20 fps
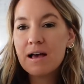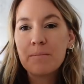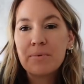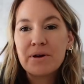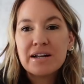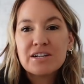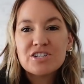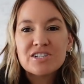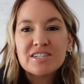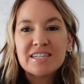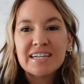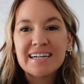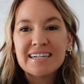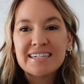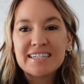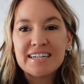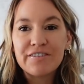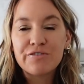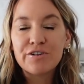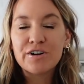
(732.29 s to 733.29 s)
but it's just like a
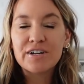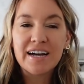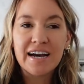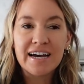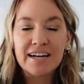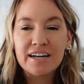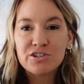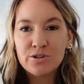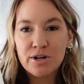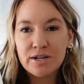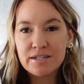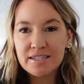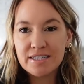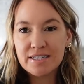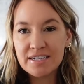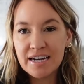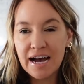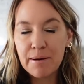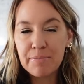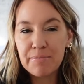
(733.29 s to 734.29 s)
different kind of dressy
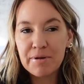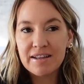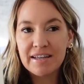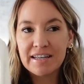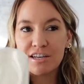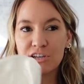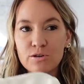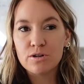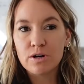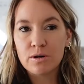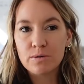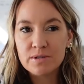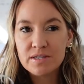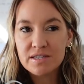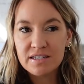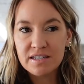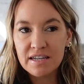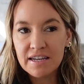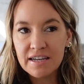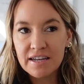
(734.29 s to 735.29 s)
top that like you don't
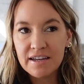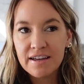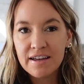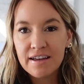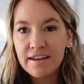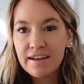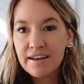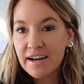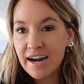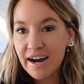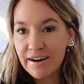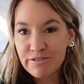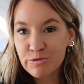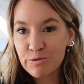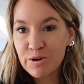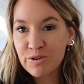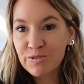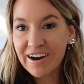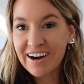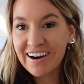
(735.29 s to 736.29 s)
see
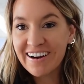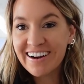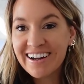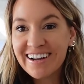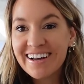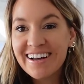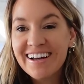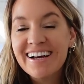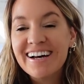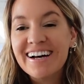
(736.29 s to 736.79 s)
everyone wearing.